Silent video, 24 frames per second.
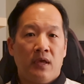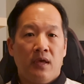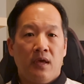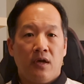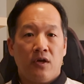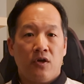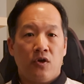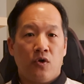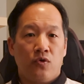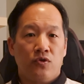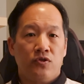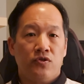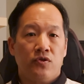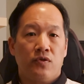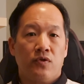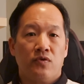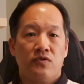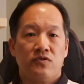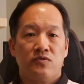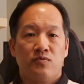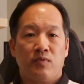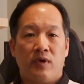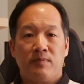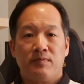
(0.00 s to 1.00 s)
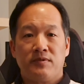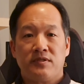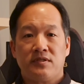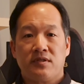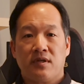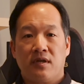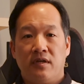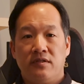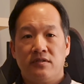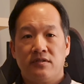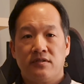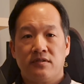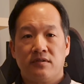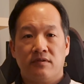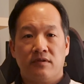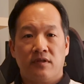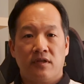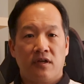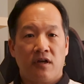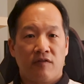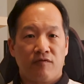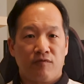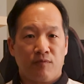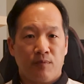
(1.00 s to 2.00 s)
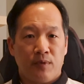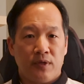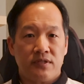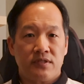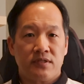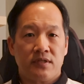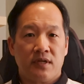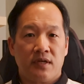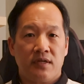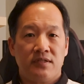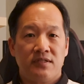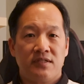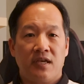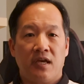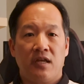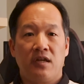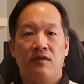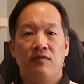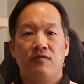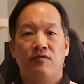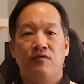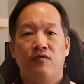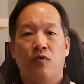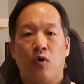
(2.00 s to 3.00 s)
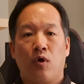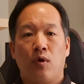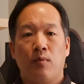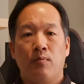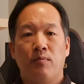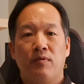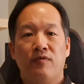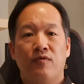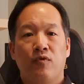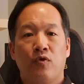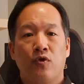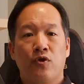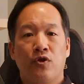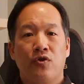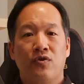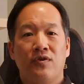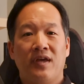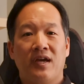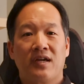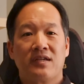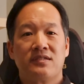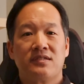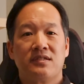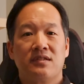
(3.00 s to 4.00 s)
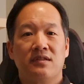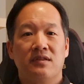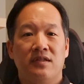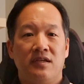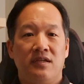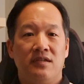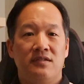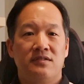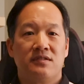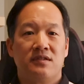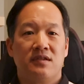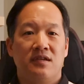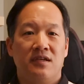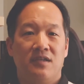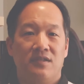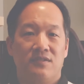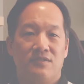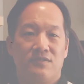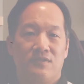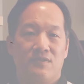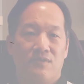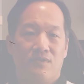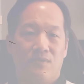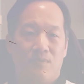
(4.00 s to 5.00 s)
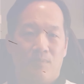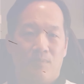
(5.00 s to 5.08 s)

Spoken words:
Go to those websites, the government sites, get informed before your next lease hits the